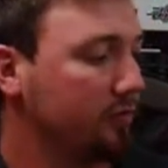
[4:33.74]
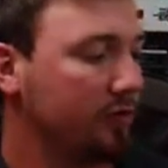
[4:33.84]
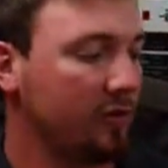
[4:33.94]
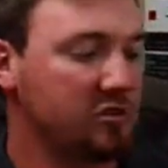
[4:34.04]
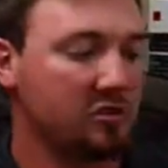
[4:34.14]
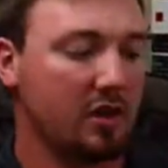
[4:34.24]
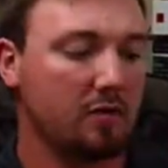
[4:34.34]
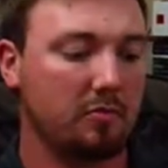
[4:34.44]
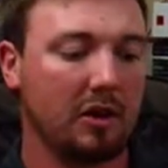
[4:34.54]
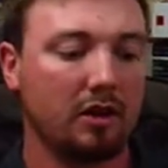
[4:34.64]
First
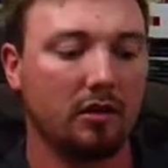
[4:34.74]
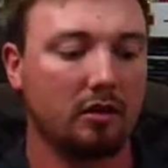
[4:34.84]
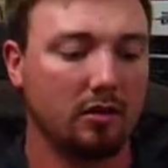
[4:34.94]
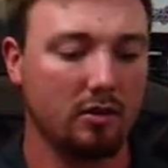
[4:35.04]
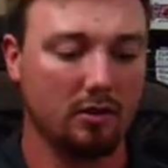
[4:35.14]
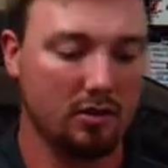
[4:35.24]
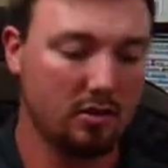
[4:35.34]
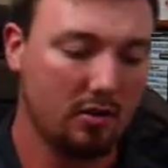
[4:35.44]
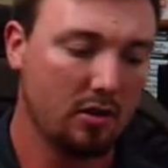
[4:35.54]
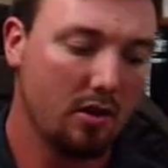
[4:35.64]
up being
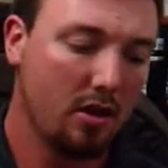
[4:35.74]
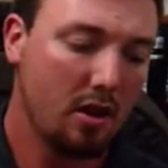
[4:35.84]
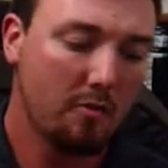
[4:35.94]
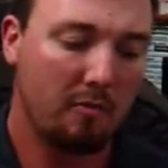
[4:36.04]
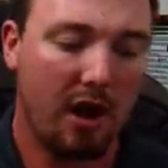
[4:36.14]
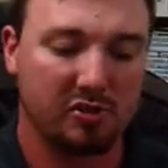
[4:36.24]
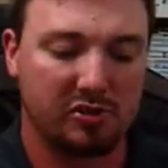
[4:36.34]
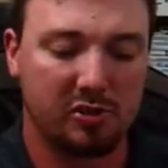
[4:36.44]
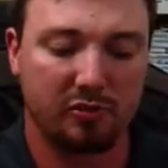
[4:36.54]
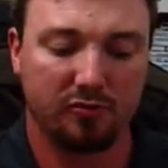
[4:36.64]

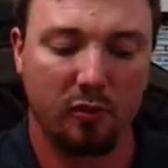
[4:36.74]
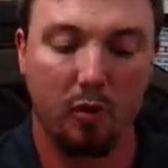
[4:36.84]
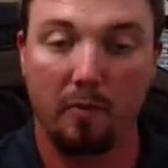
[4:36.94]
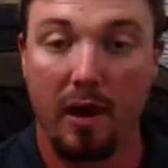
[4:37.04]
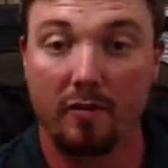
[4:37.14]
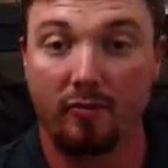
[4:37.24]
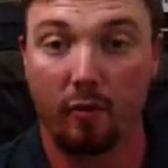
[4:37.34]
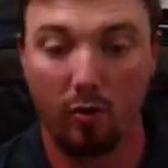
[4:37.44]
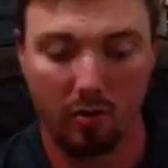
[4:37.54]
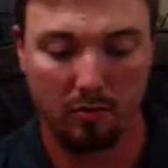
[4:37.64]
Monster
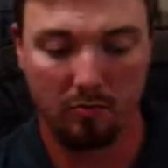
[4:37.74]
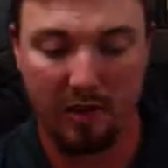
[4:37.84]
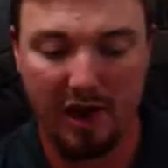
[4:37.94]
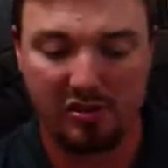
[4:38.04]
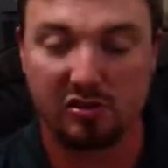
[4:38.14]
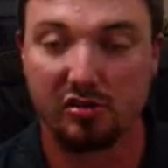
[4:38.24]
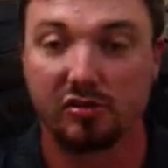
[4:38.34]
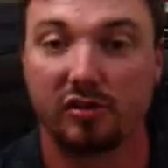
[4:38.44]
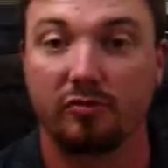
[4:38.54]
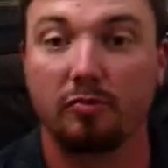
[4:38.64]
4x4 Masters of